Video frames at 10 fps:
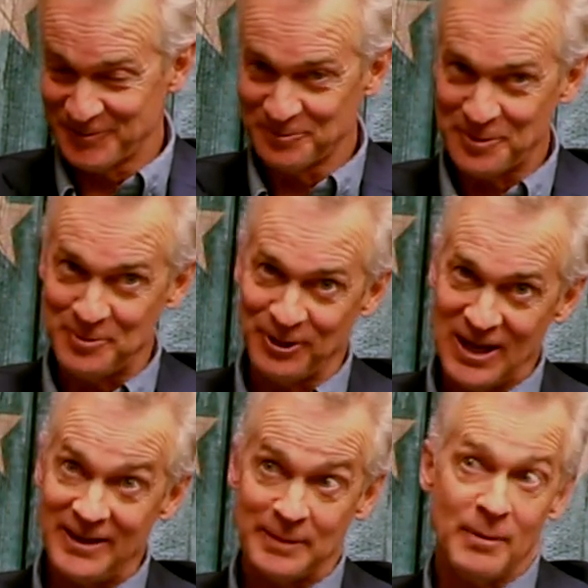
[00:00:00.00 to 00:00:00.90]
Tracy. people,
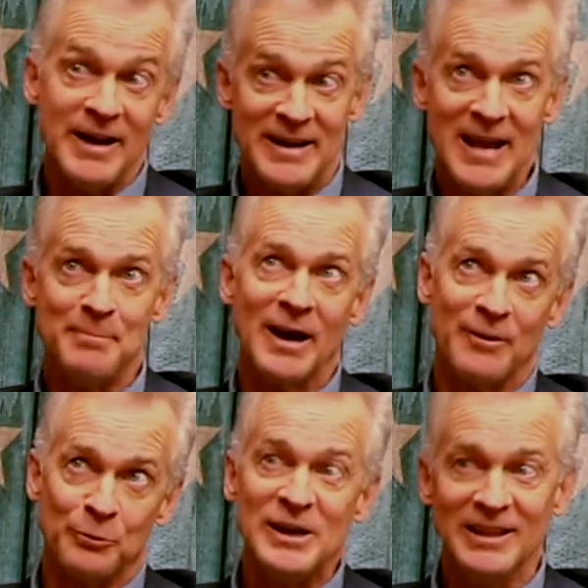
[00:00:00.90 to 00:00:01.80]
uh, and my name, my
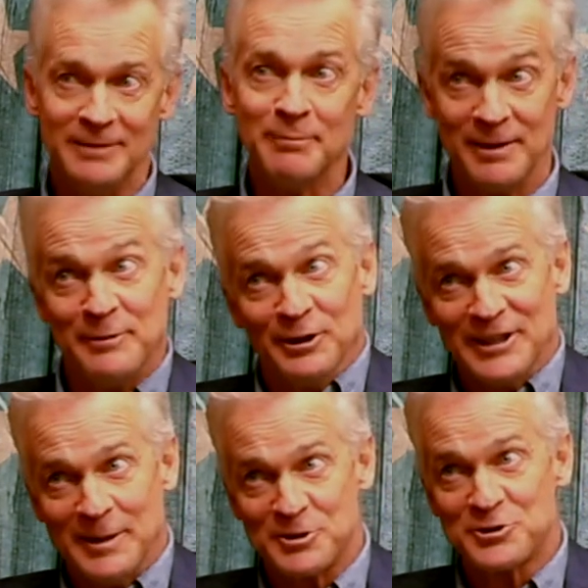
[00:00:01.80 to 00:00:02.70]
really, my real
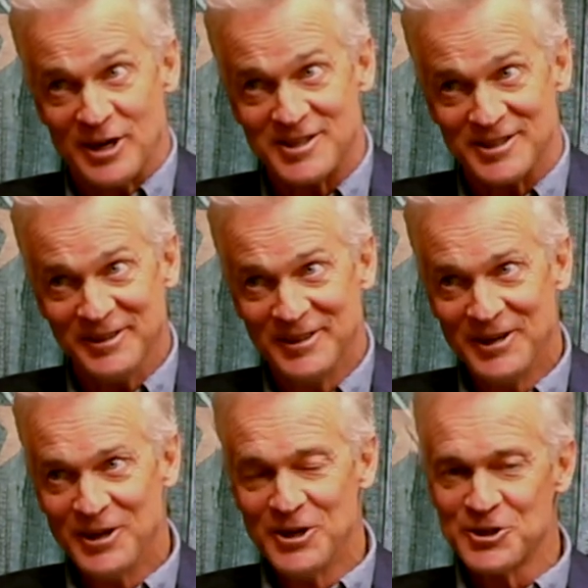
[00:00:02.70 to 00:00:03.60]
name is Tracy.
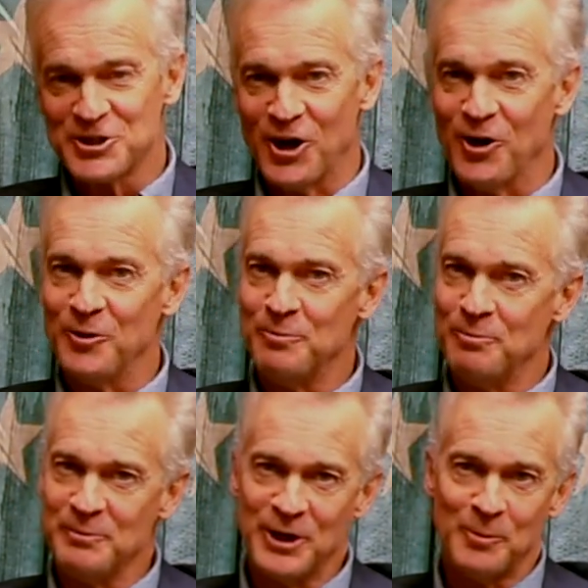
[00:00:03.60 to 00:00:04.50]
So
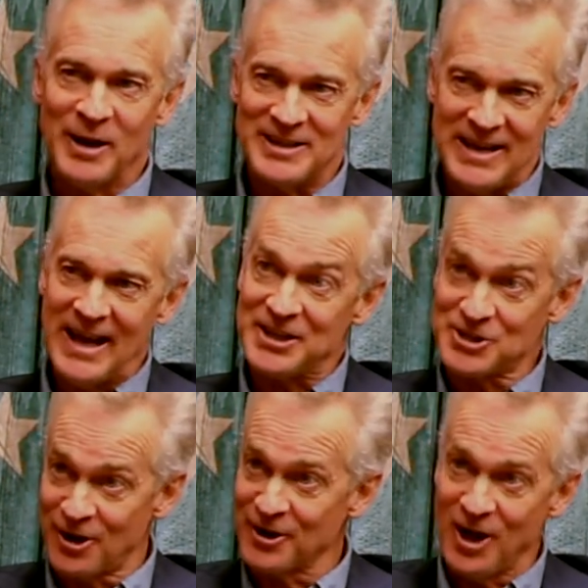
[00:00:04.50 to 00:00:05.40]
you know, my dad
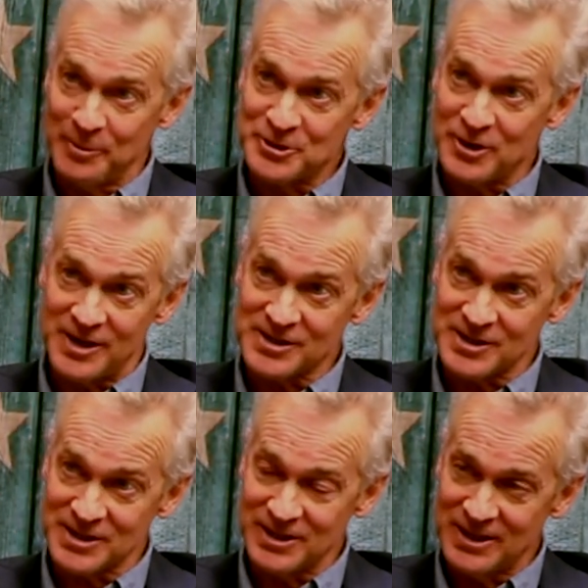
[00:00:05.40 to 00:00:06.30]
started calling me Trace
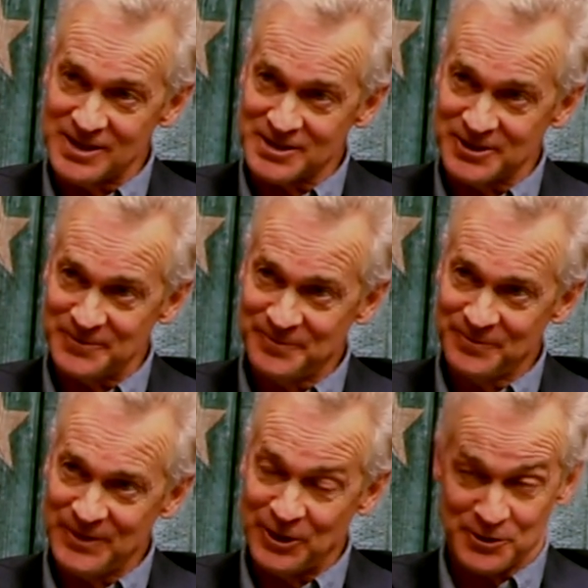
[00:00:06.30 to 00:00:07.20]
as a as a
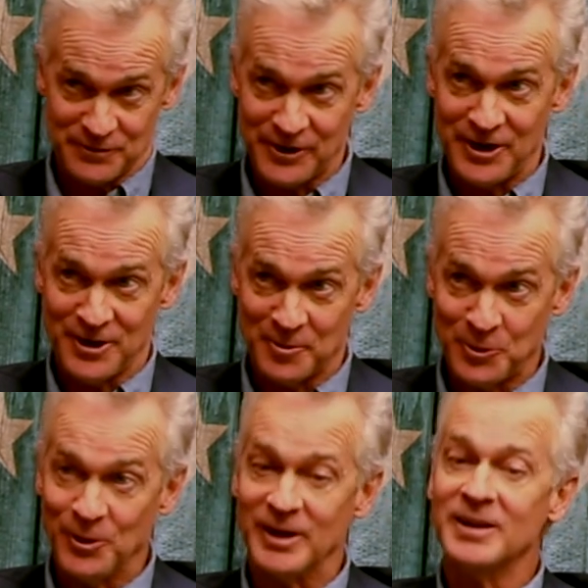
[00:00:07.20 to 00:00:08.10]
you know as a very young
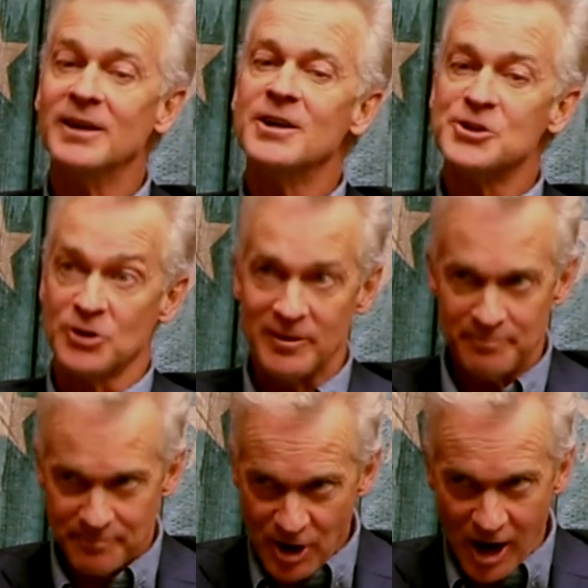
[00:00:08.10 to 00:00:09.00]
boy. So
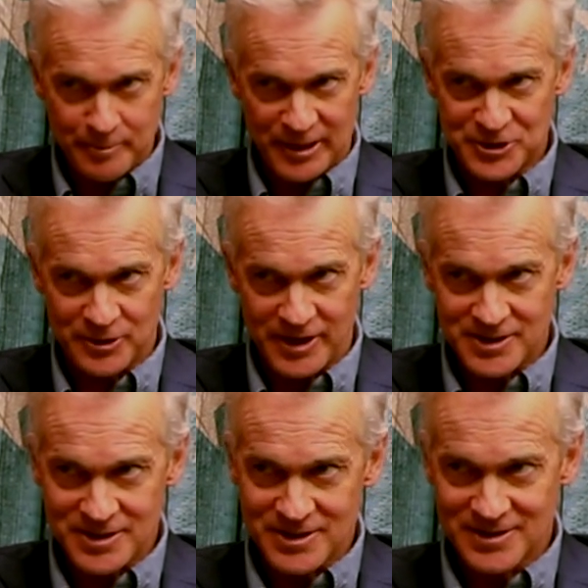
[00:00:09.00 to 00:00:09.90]
I've gone by
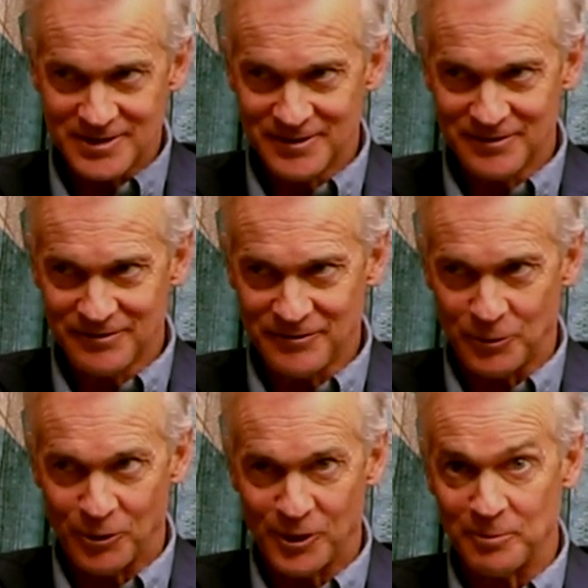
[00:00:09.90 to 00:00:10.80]
Trace
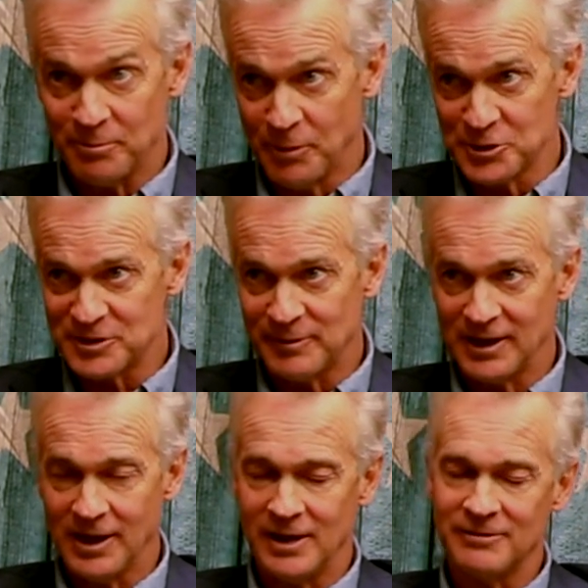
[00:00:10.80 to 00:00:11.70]
for most of my
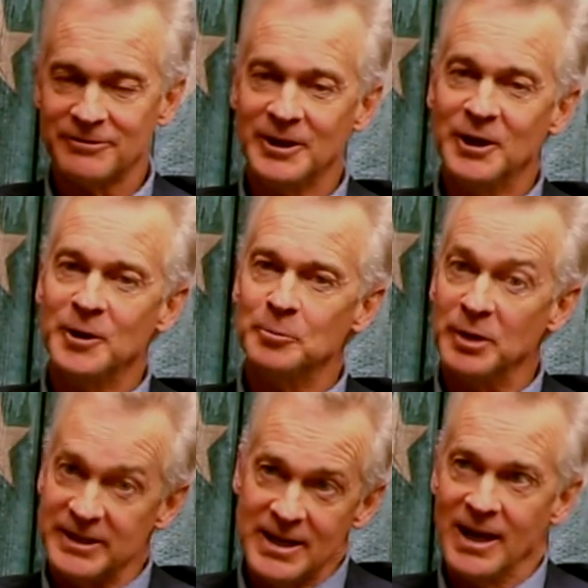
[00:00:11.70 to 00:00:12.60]
life.
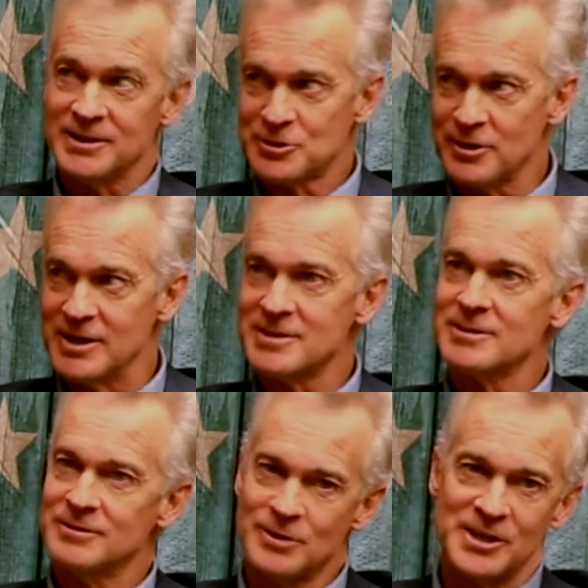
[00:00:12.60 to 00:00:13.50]
But yeah, it's
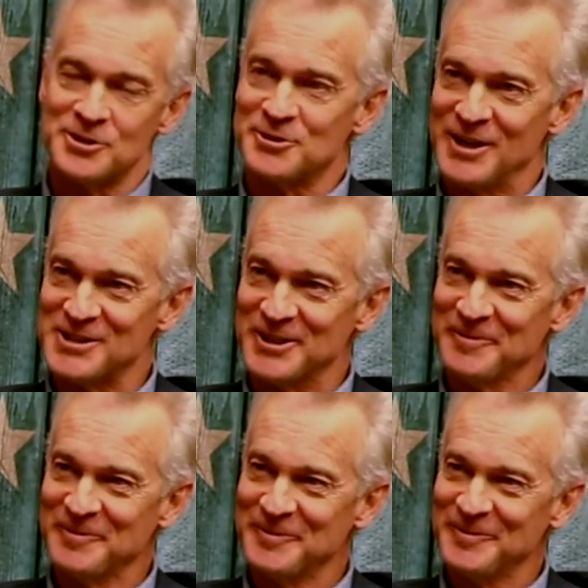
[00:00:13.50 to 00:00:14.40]
Trace, Trace and Tracy.
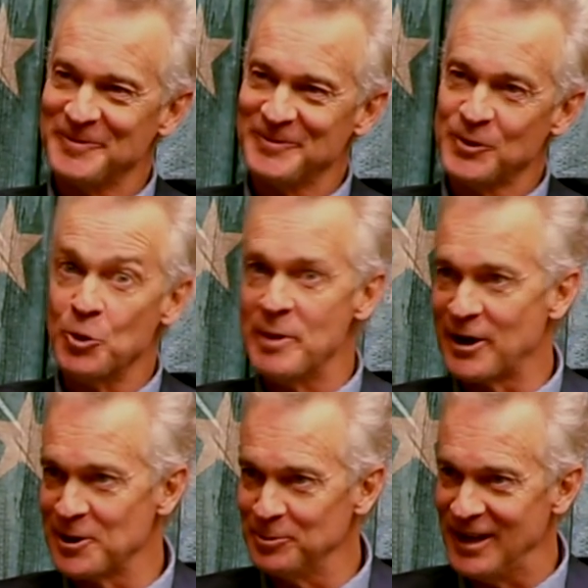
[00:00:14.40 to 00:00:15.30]
Unbelievable. Who met
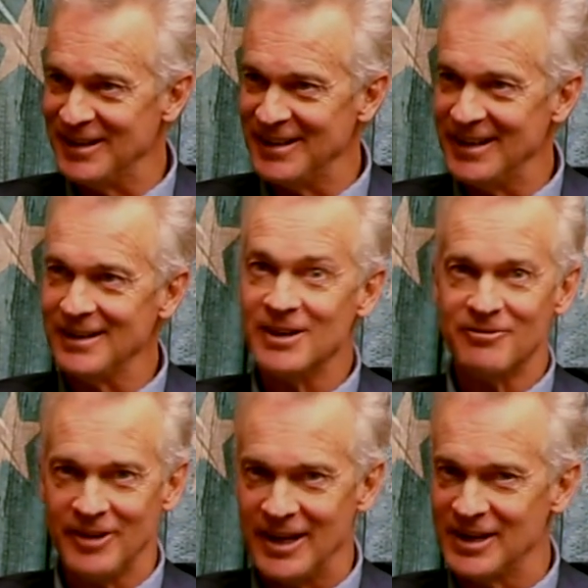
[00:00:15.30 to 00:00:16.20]
on a blind date that
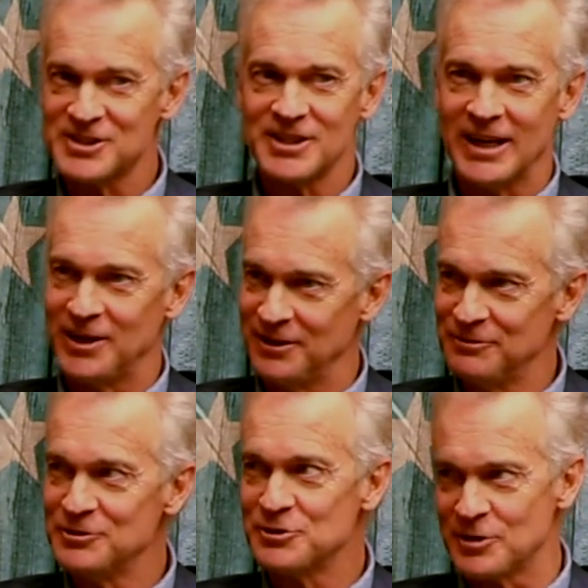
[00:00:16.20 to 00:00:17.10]
in Vegas,
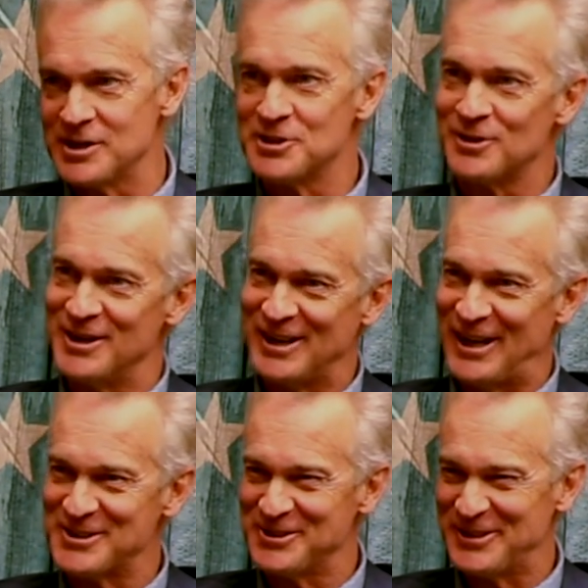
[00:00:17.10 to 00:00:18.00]
and Tracy tried to
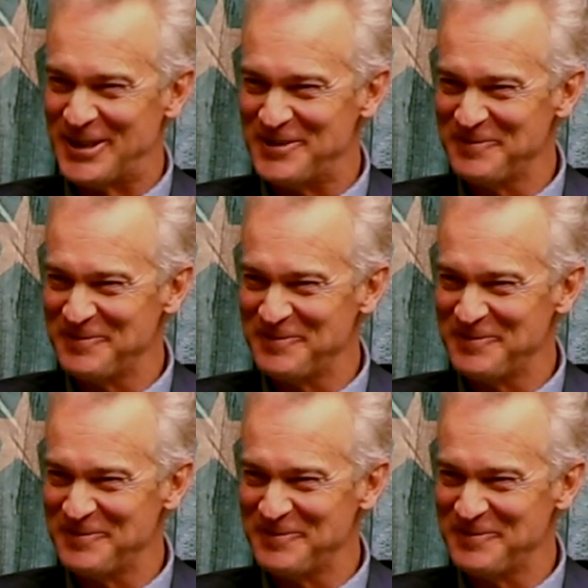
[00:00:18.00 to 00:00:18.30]
cancel the date.